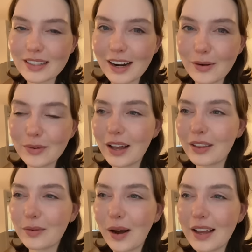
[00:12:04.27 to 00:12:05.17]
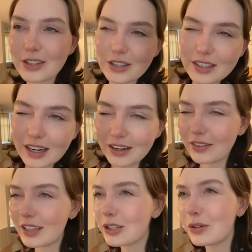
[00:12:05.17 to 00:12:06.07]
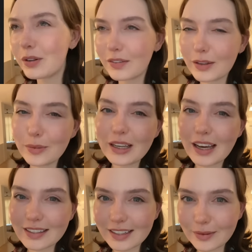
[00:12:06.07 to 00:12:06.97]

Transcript: that I would otherwise just kind of intuitively be guessing